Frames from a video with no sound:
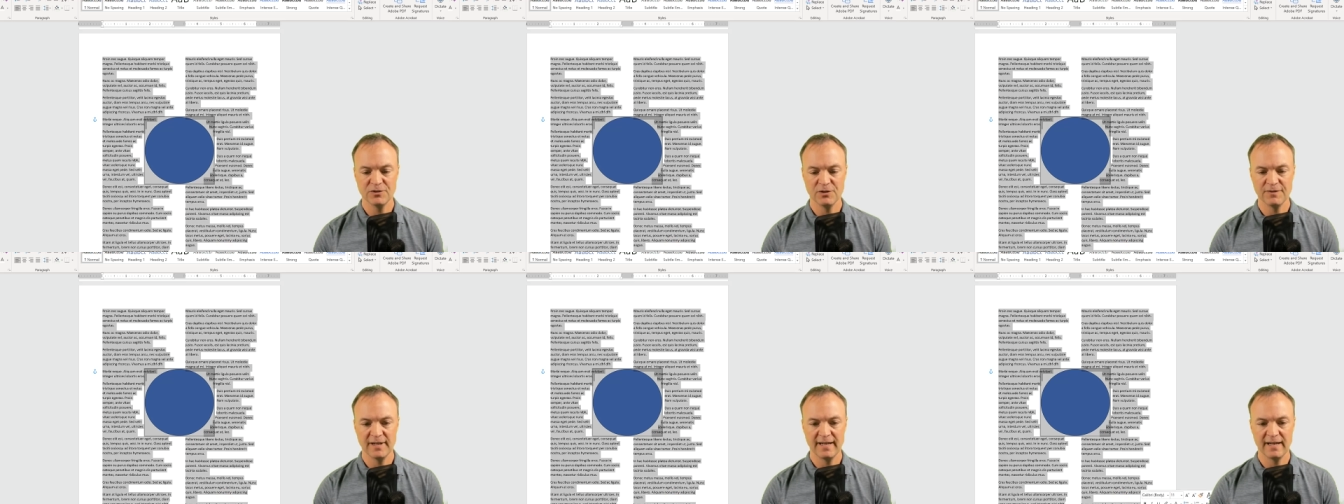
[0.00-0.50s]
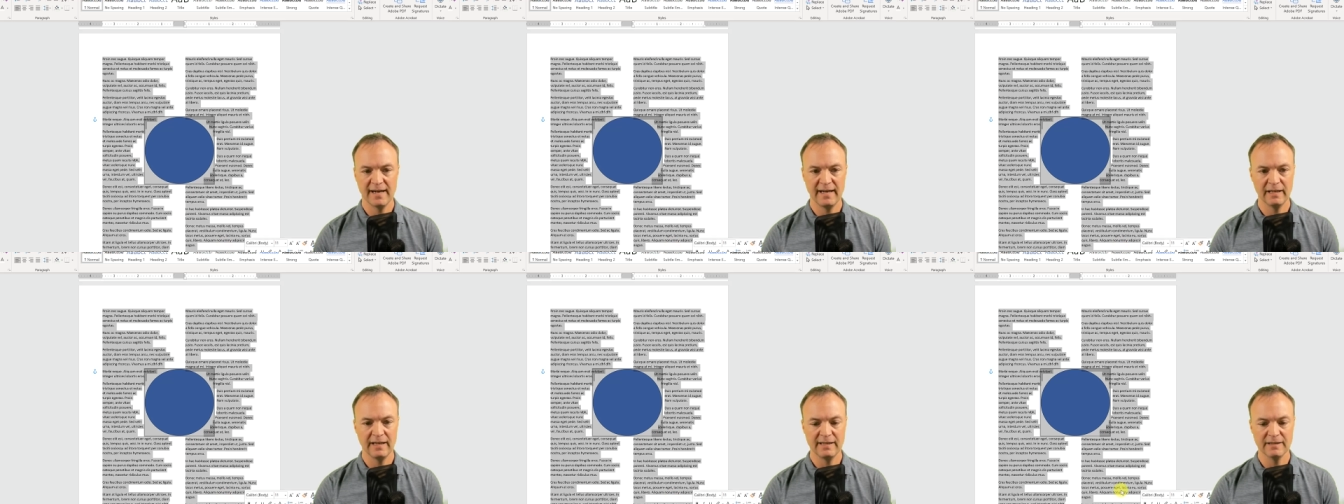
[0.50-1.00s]
So if I
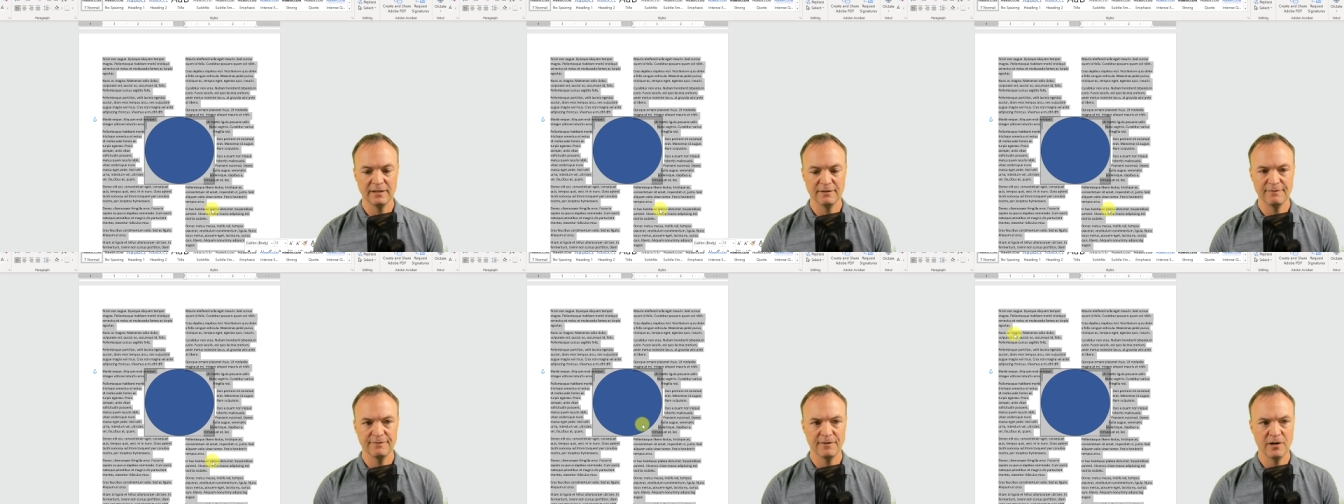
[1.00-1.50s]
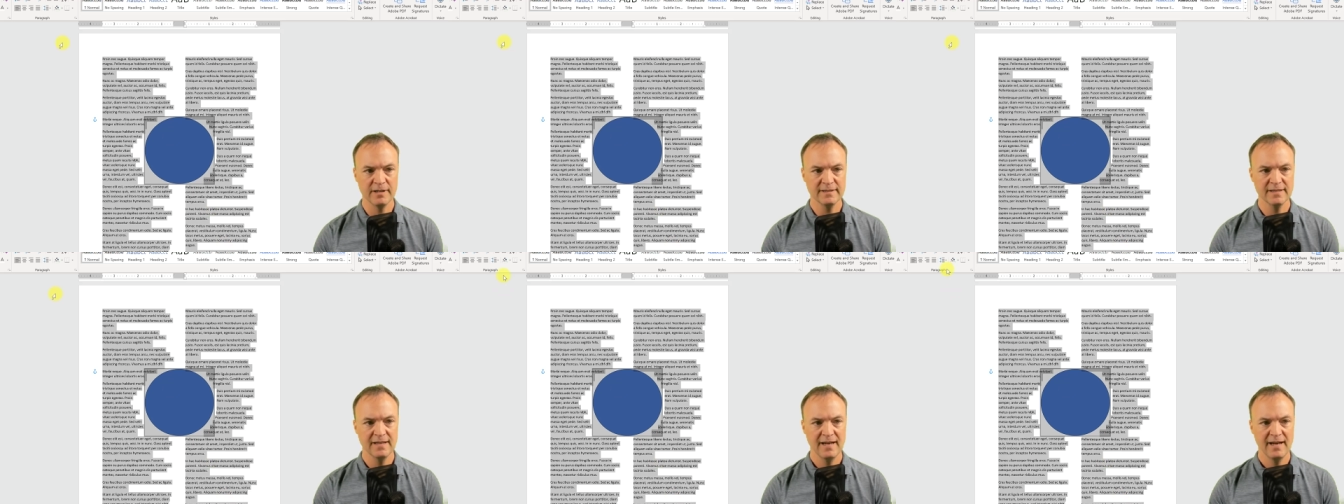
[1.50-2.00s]
highlight the
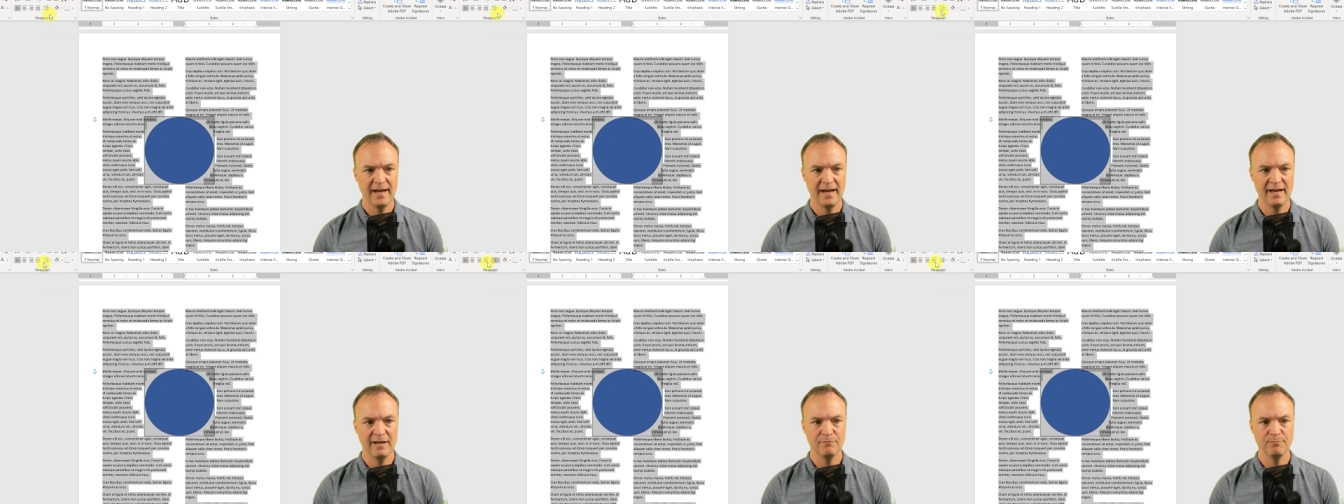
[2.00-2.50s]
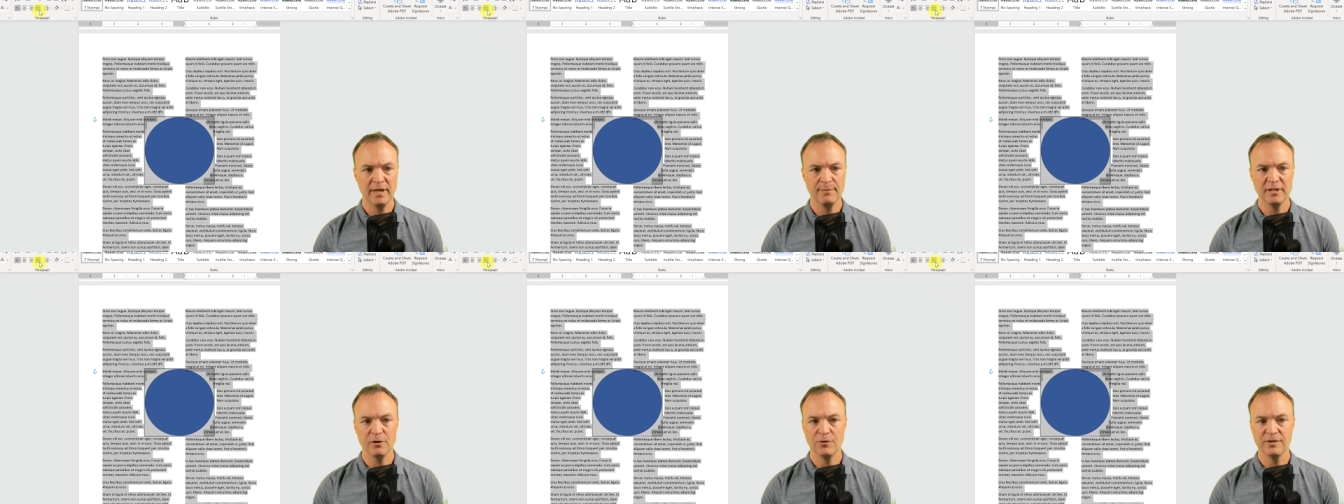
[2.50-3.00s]
font and
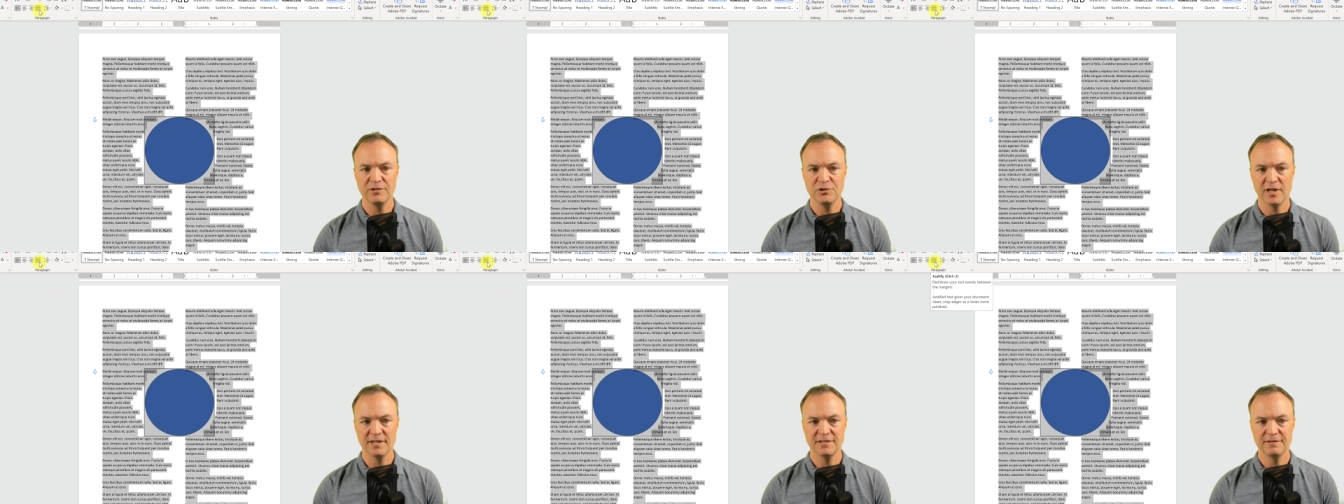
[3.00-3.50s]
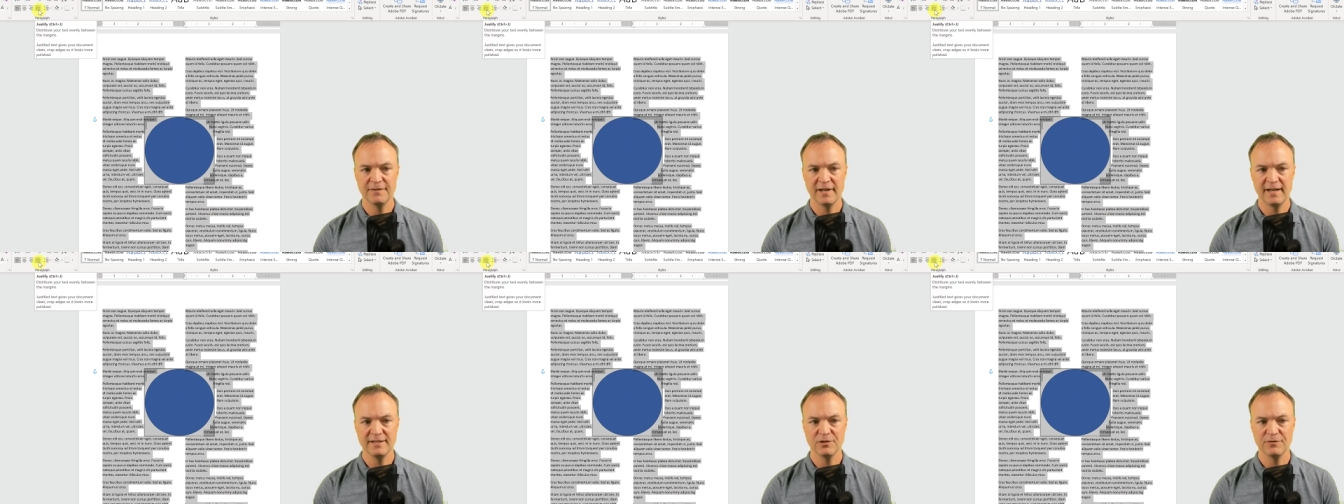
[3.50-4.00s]
maybe go to
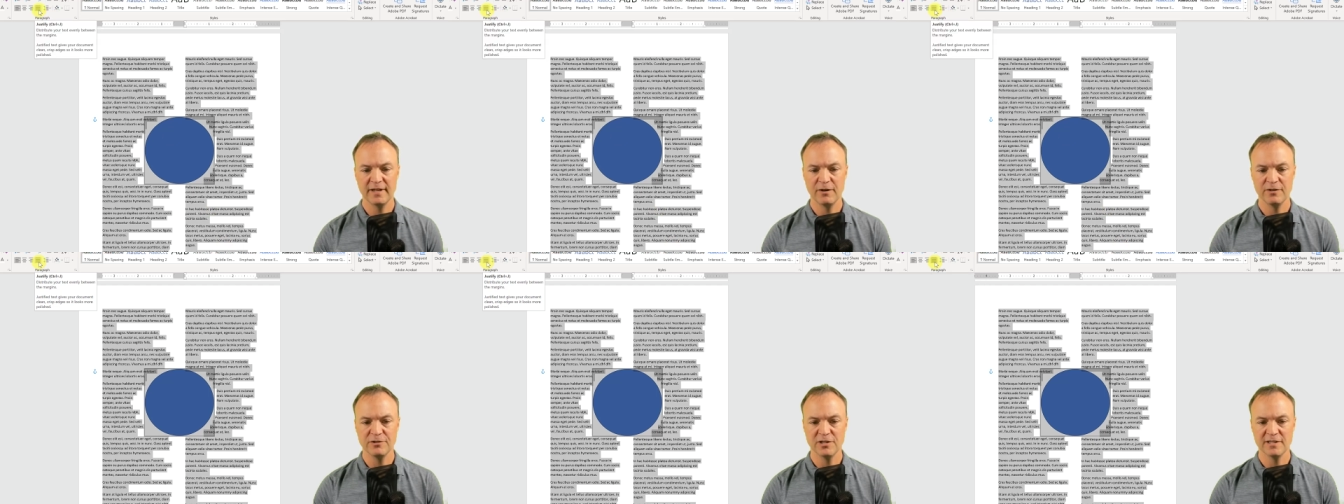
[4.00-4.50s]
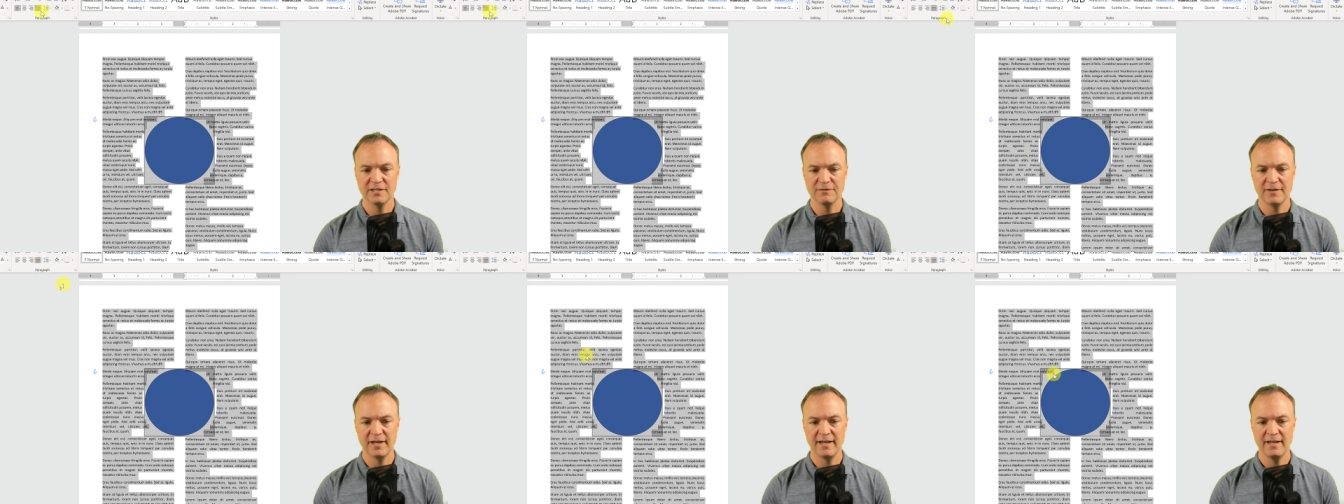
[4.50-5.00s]
justify, so if I go to
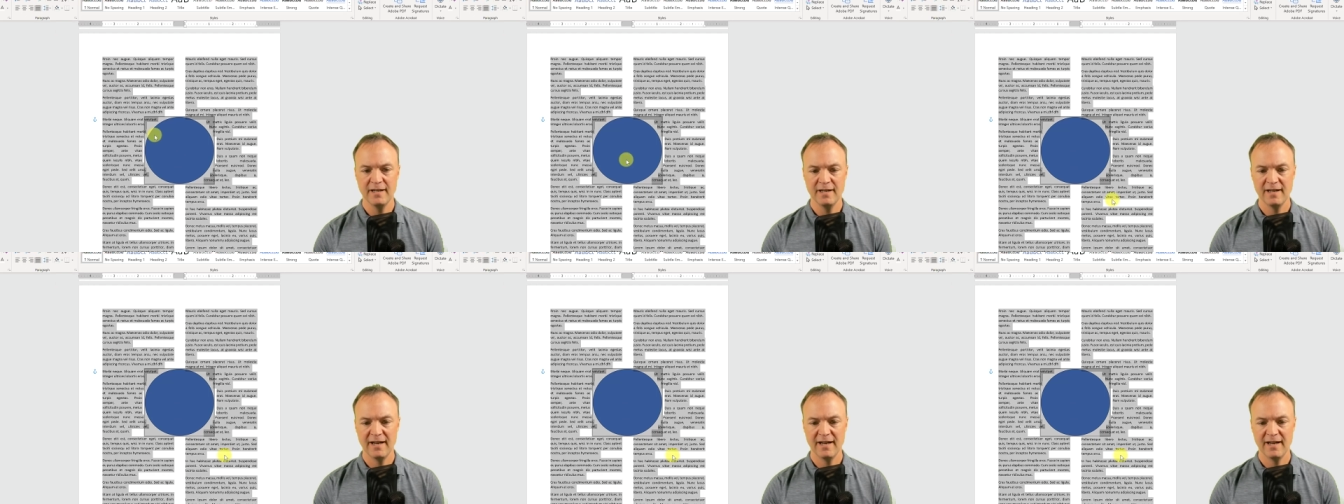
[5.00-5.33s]
justify,